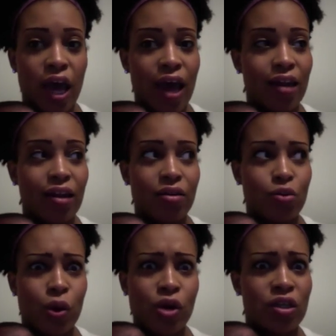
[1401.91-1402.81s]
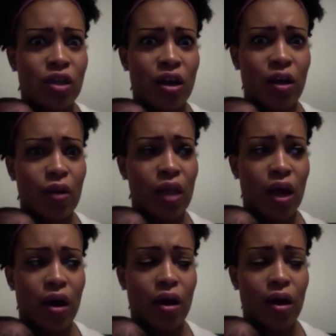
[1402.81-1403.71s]
And there's words in there that were
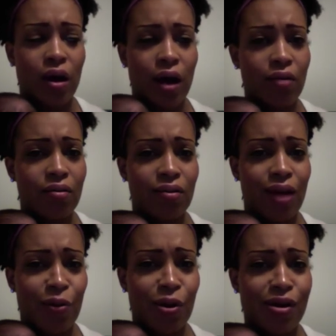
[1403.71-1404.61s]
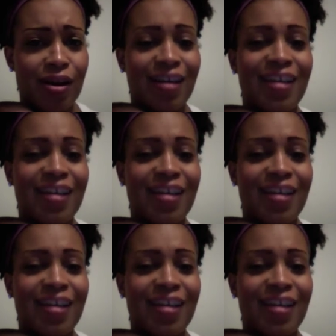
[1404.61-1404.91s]
like, I don't know that word.